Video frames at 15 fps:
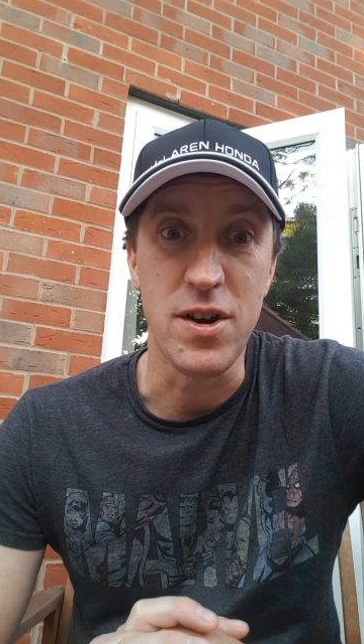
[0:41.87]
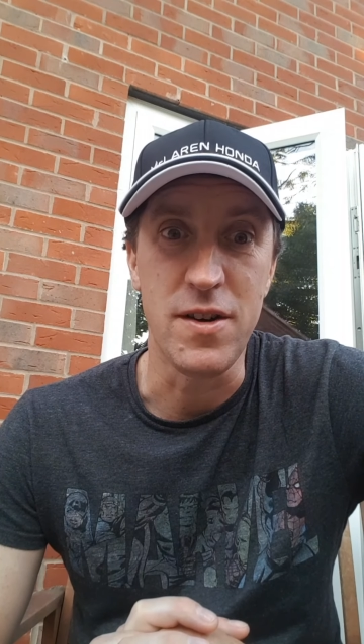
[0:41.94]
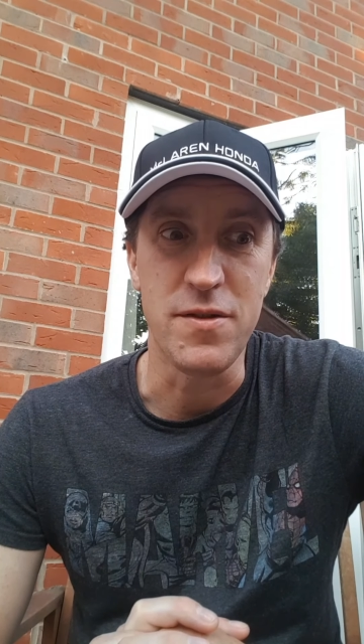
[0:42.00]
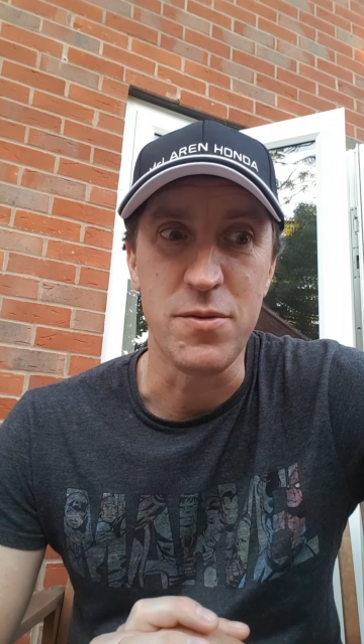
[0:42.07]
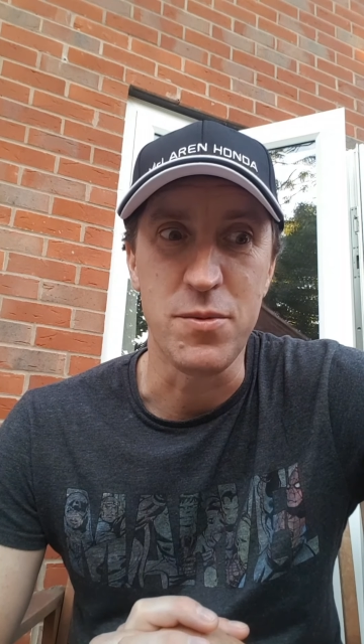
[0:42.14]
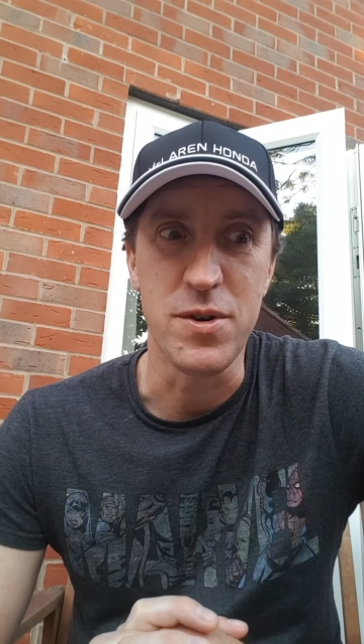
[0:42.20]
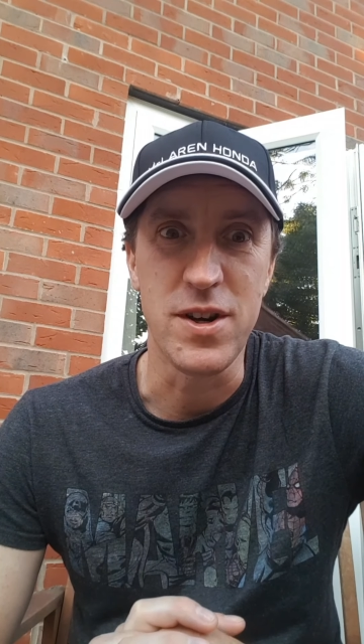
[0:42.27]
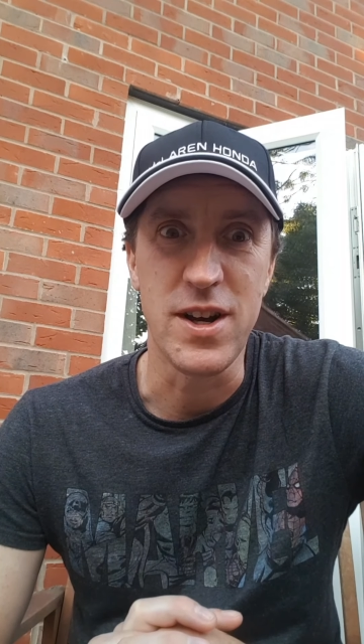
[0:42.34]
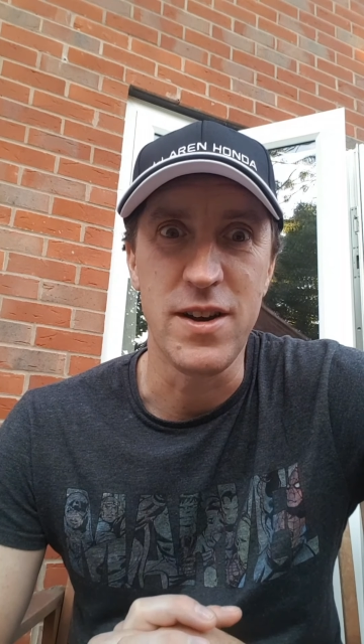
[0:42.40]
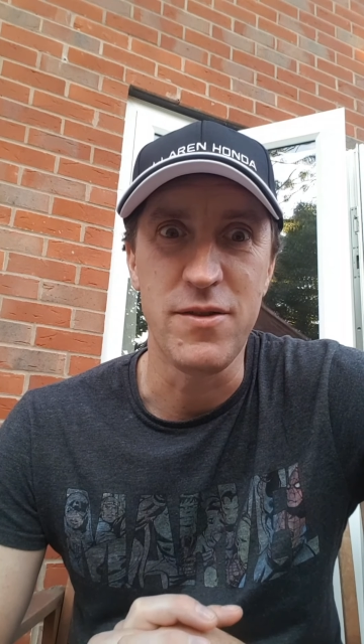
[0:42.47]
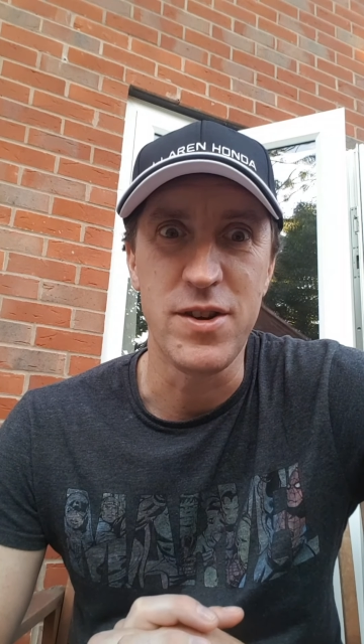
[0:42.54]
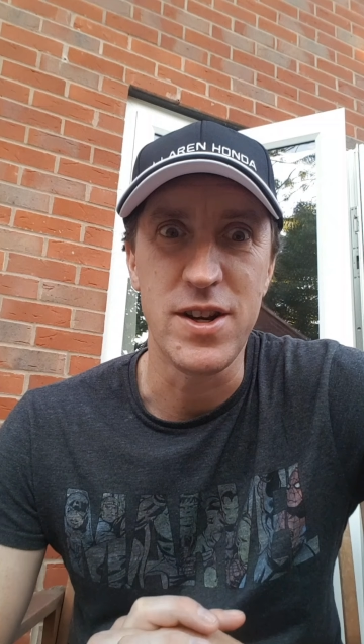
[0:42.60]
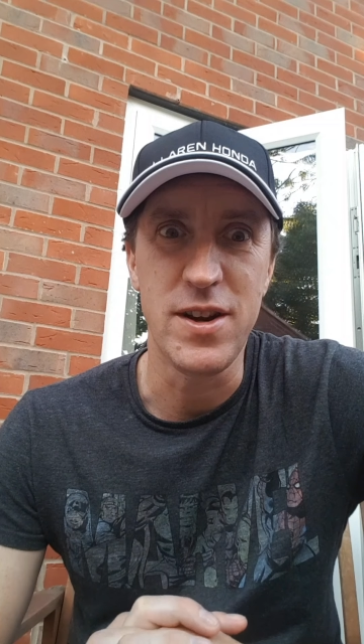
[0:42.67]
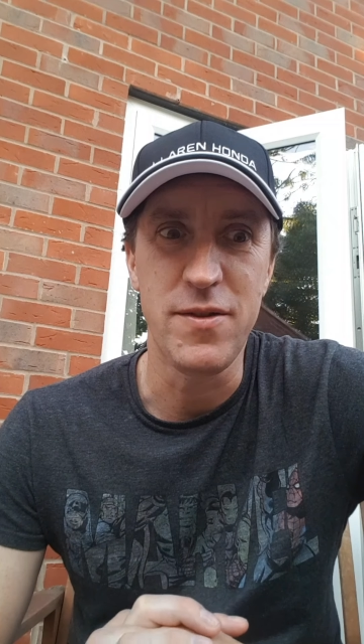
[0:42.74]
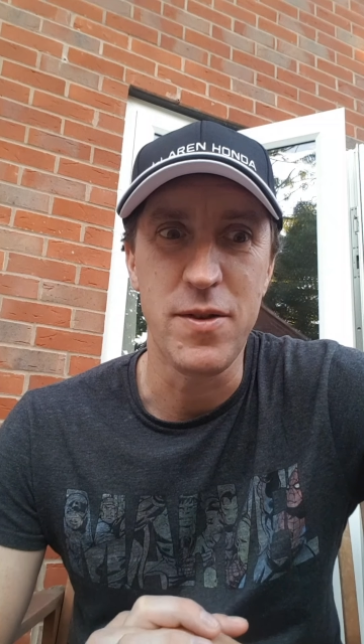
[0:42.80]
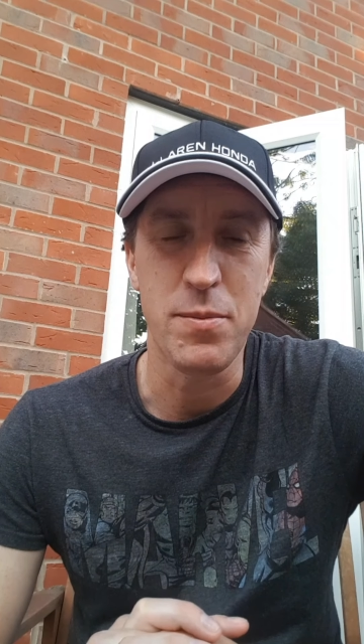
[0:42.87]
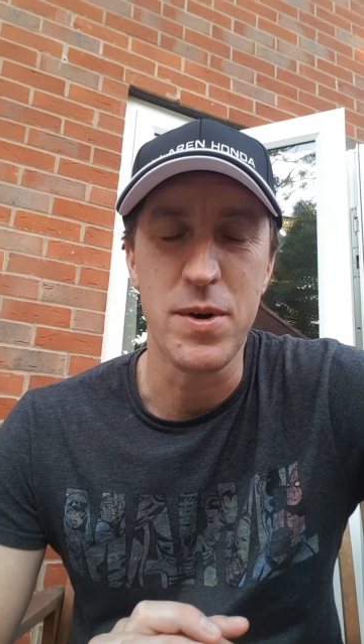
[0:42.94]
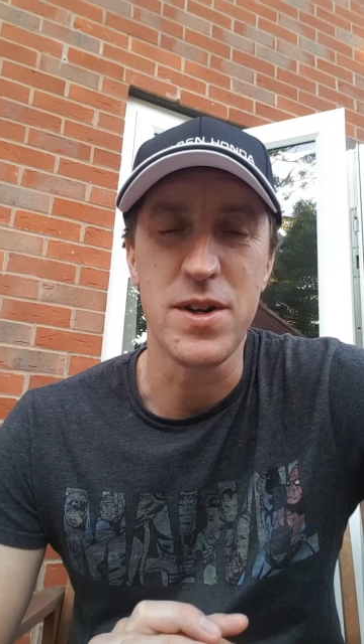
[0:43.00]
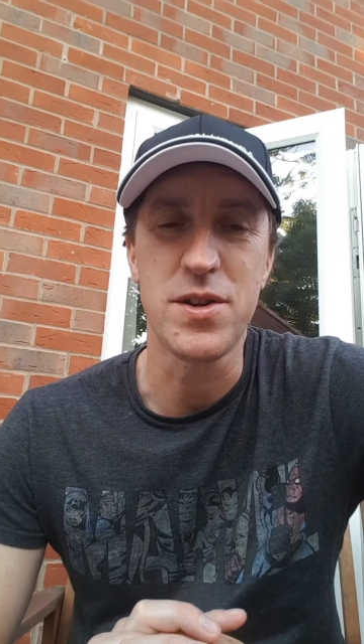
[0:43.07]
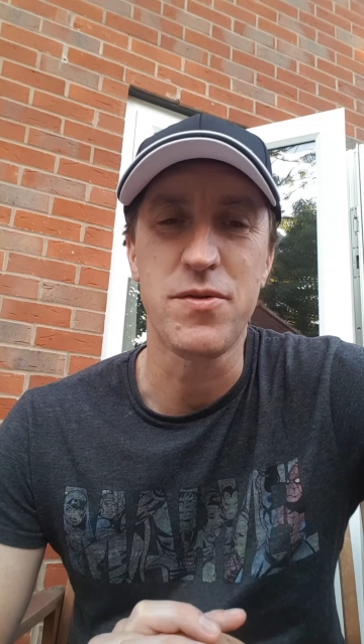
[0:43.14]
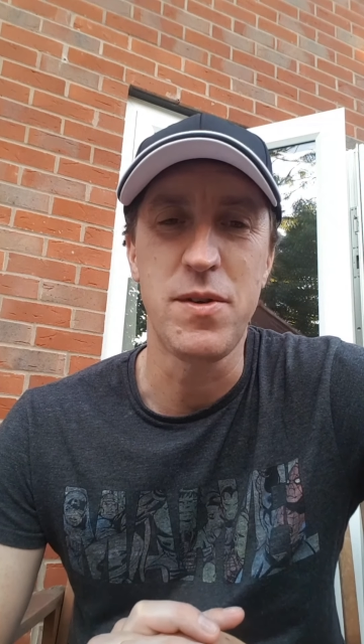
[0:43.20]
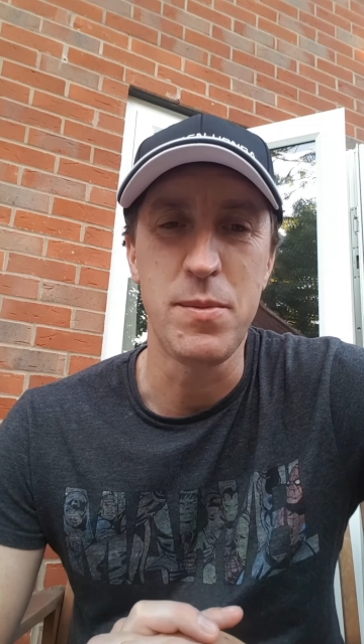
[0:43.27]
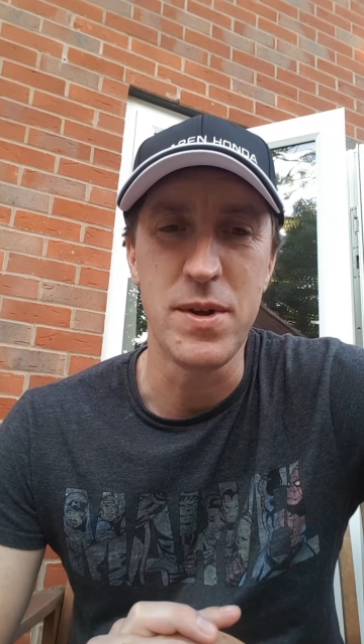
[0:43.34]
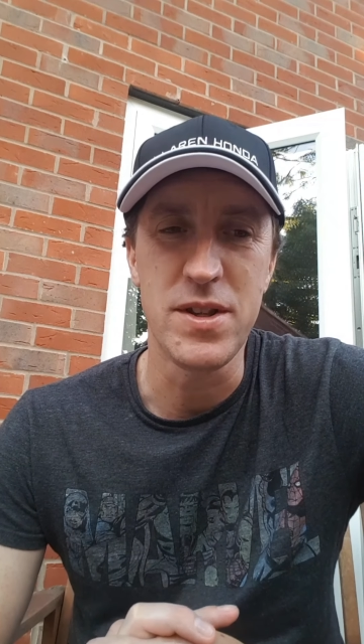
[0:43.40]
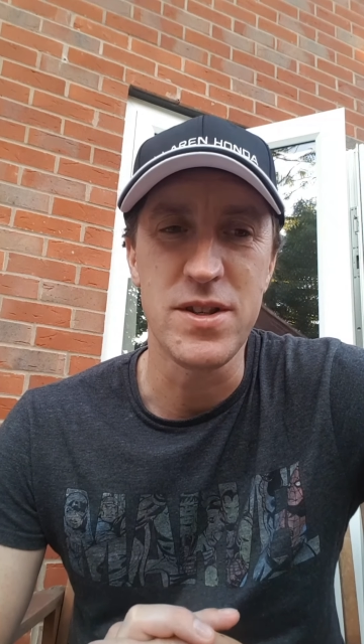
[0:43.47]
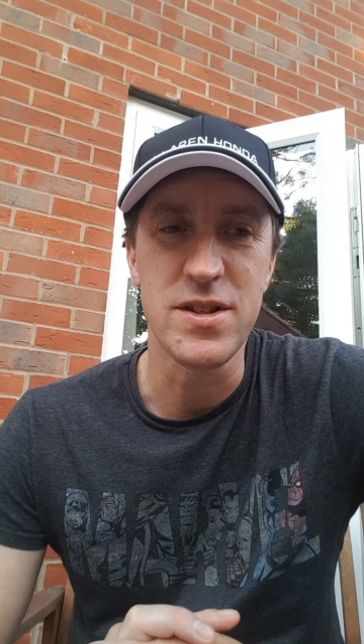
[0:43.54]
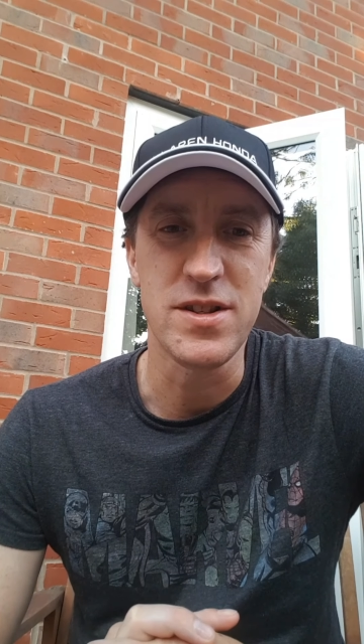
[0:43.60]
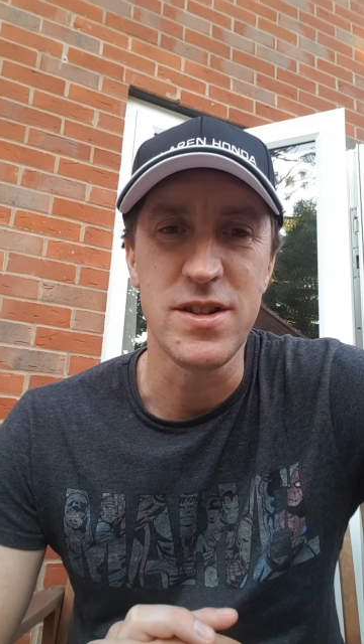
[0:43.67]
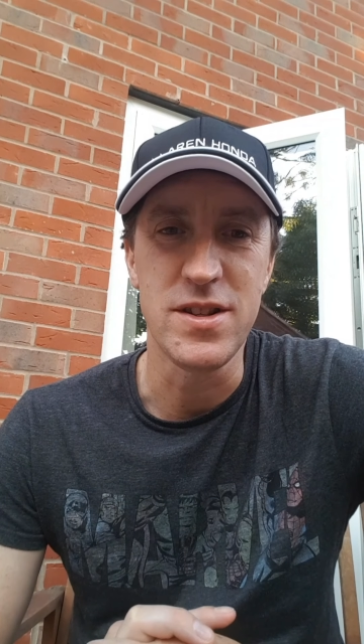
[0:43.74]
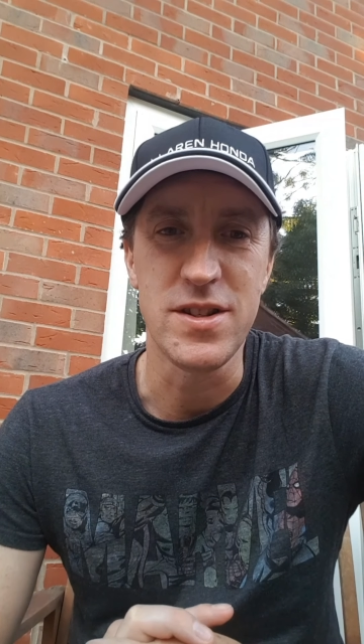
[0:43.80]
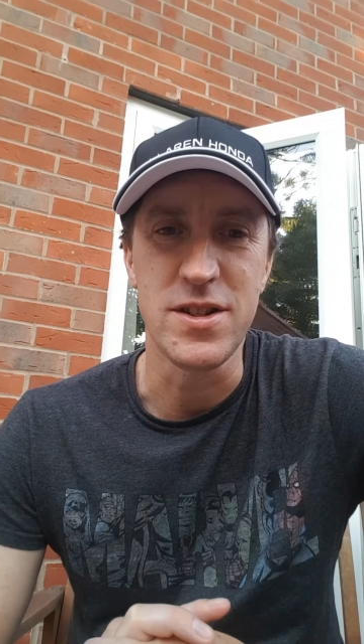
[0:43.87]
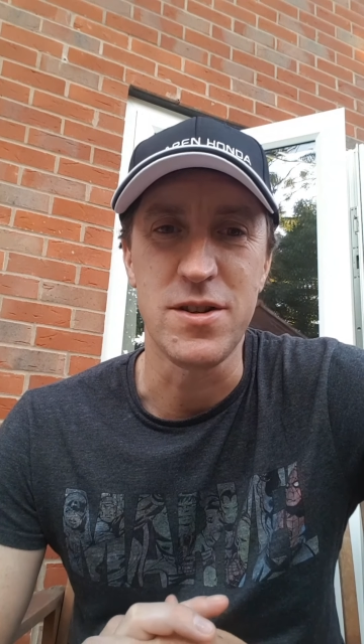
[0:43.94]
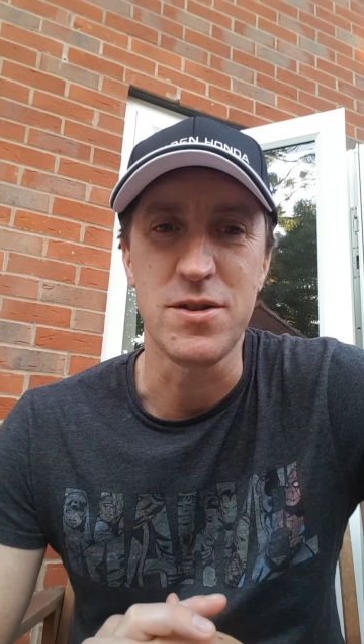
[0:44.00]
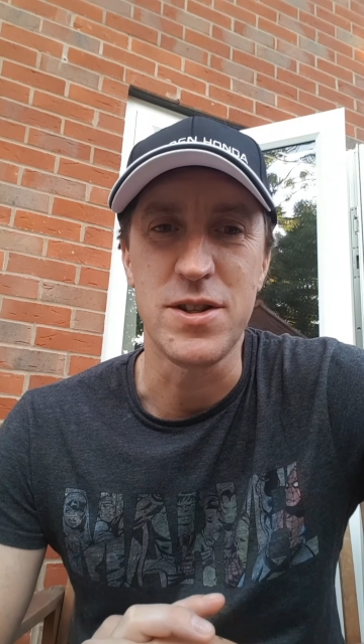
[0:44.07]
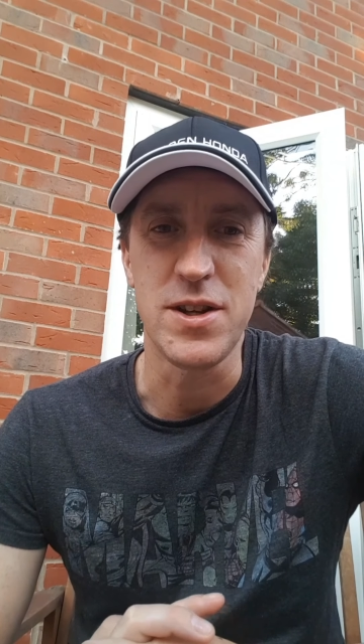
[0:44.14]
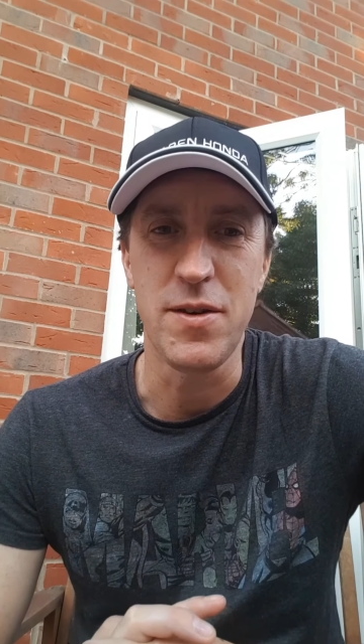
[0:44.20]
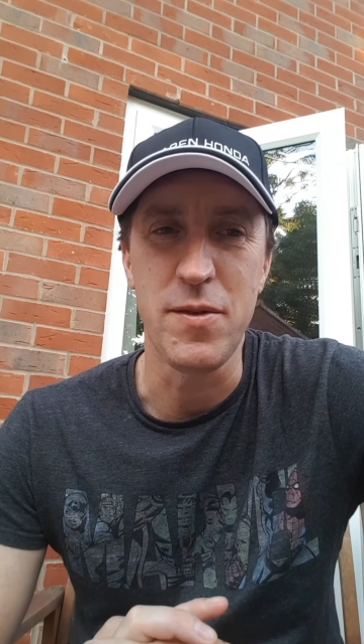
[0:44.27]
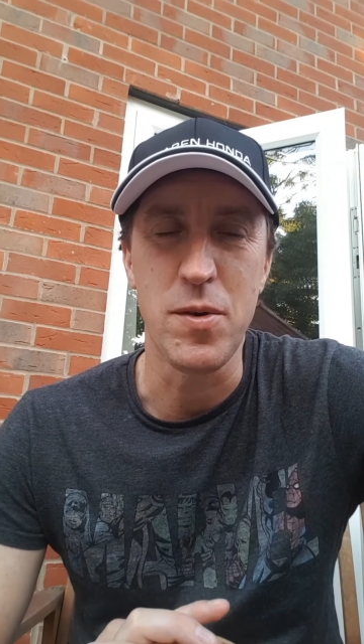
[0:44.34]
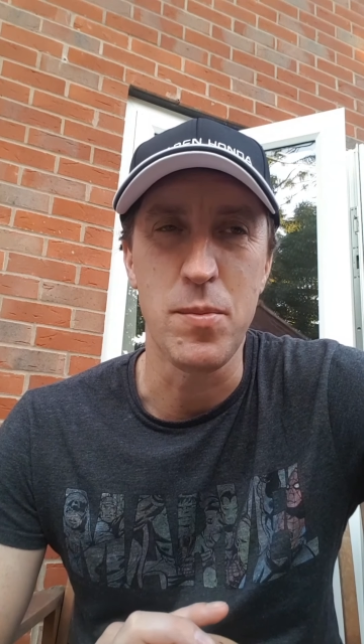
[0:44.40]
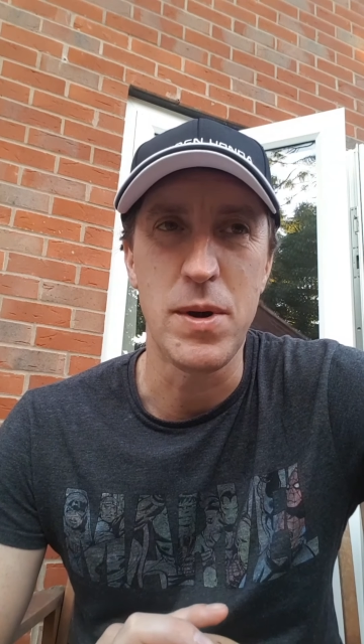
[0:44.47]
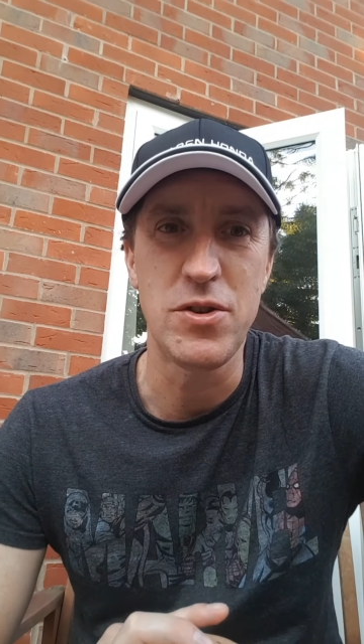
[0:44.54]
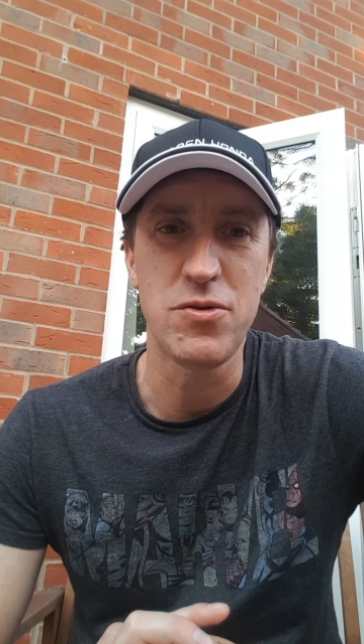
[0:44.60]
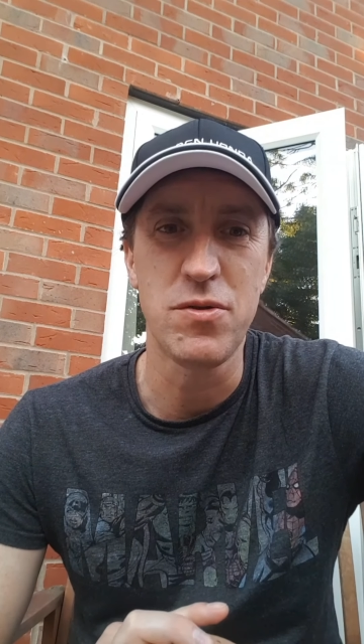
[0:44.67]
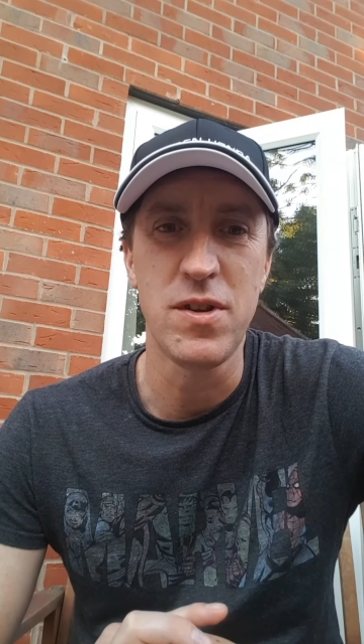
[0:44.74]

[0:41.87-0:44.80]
to work every day for the past 3 months, so saving on petrol,